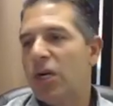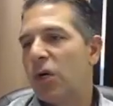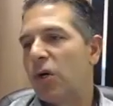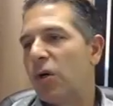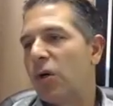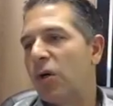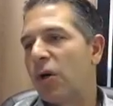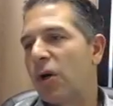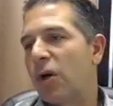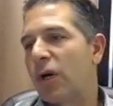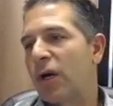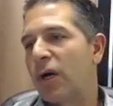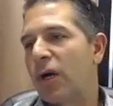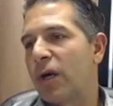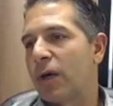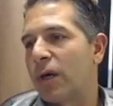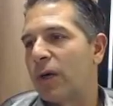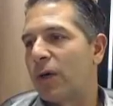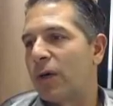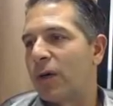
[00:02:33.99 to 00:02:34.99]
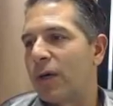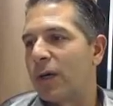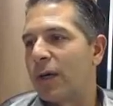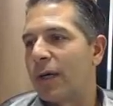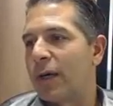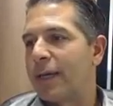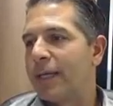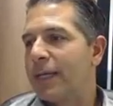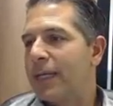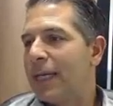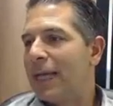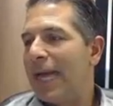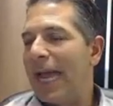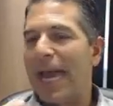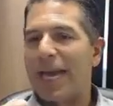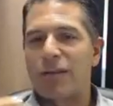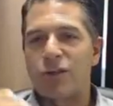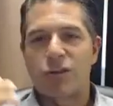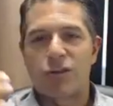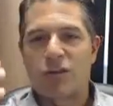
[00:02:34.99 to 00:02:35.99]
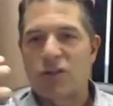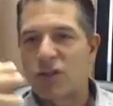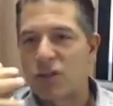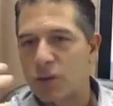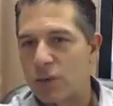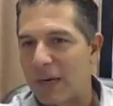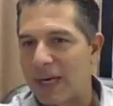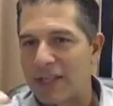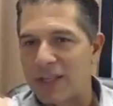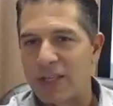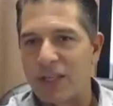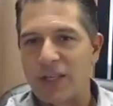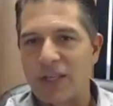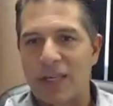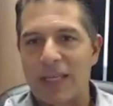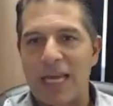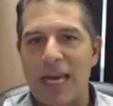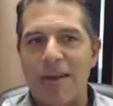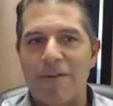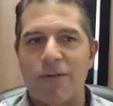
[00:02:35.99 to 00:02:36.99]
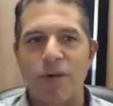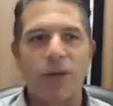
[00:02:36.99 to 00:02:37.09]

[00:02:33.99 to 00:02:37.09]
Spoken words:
or extra stress in your life,